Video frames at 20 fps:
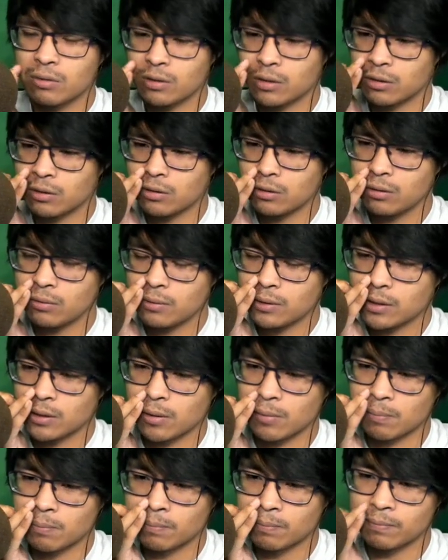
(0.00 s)
really
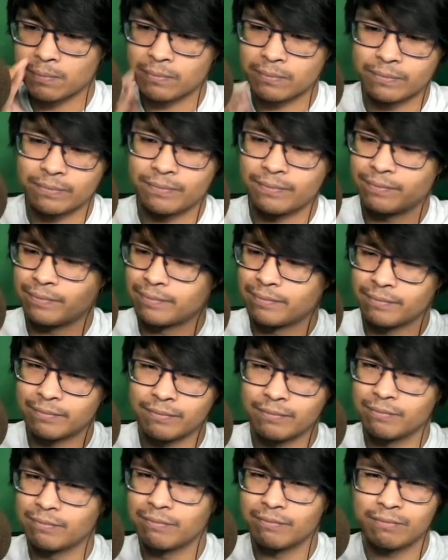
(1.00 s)
know.
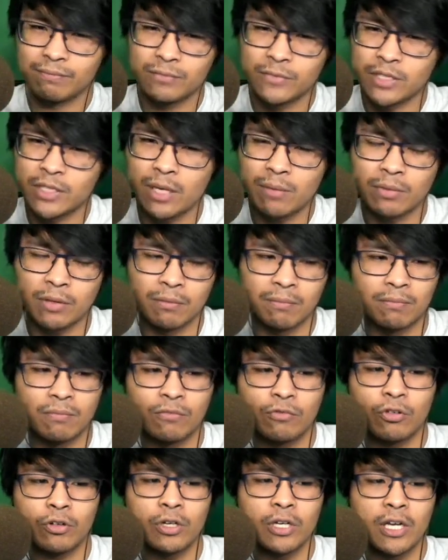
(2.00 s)
Something.
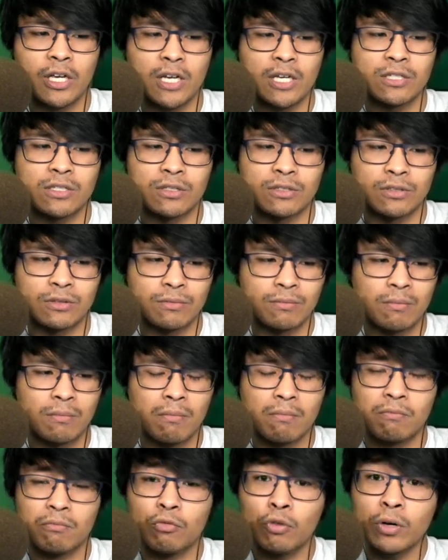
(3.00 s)
48S's.
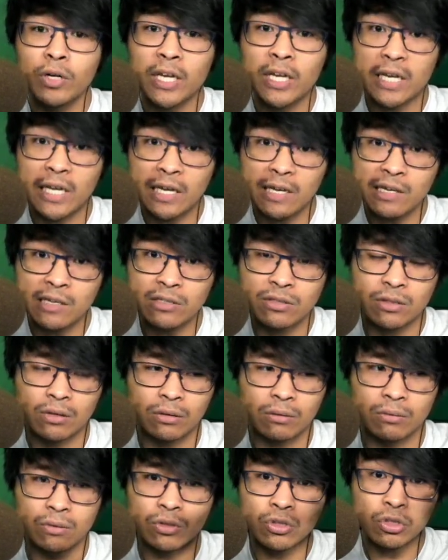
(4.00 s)
48As
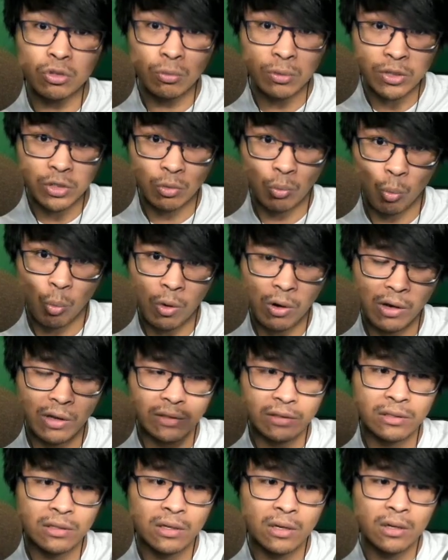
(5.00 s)
though. Those are the ones you
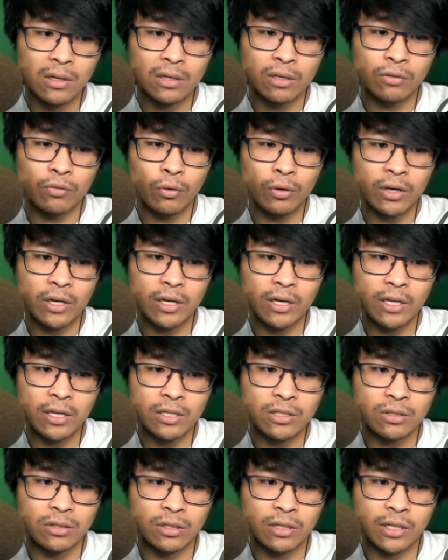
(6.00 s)
want. The
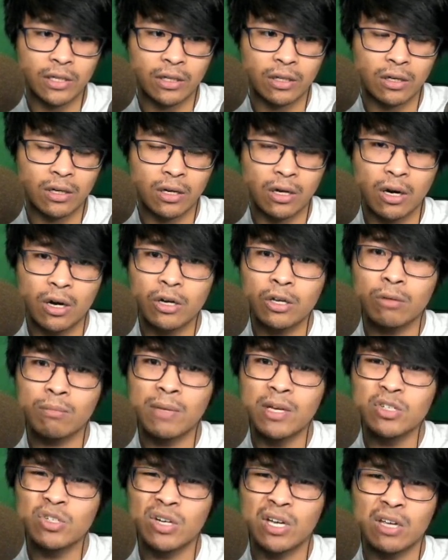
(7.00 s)
48As are like
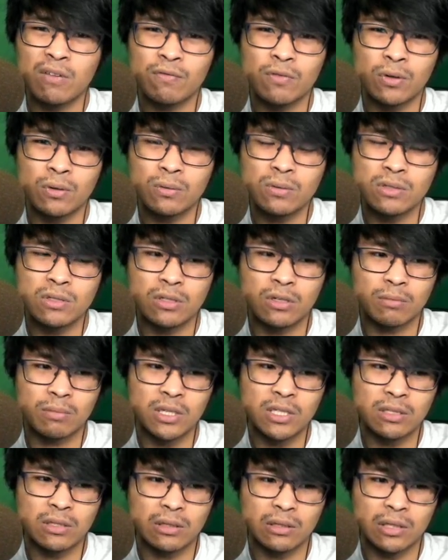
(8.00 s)
audiometric headphones. They're
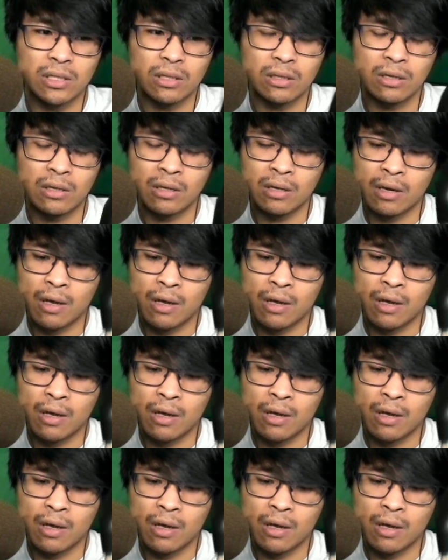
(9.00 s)
basically